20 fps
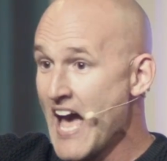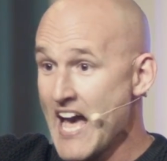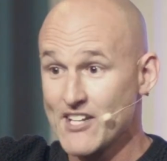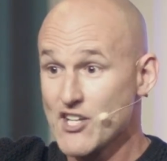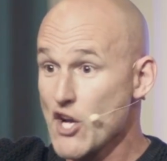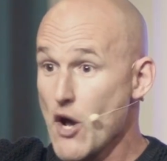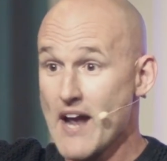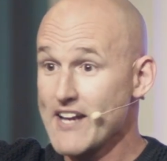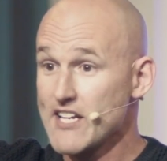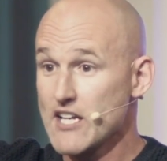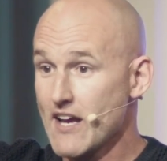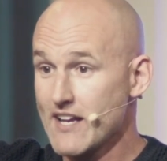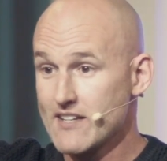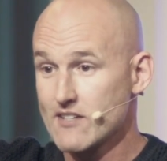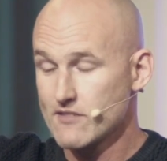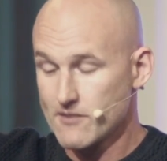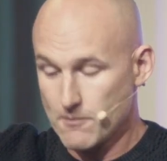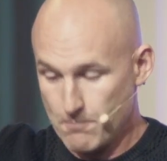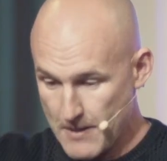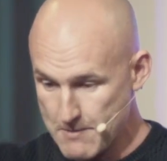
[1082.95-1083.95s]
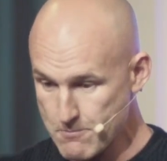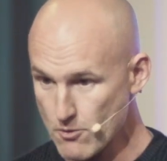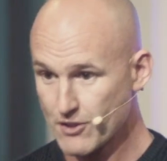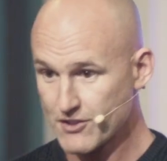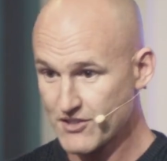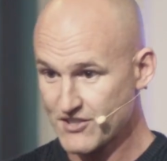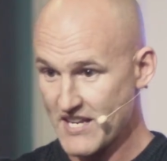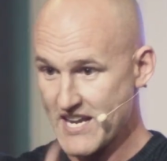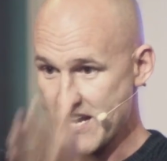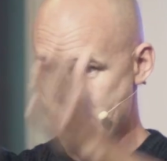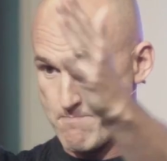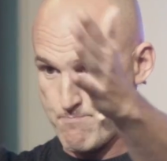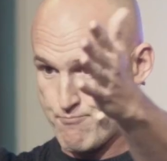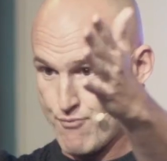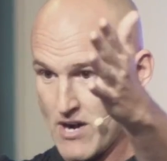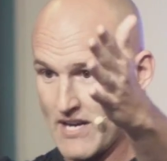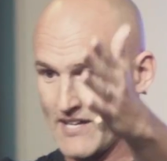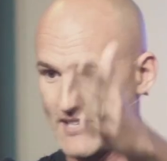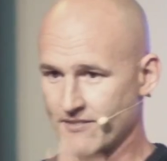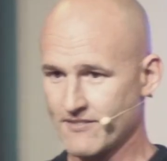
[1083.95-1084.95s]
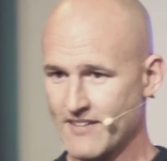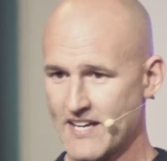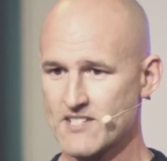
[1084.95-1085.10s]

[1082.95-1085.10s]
And the people could see it. Brilliant.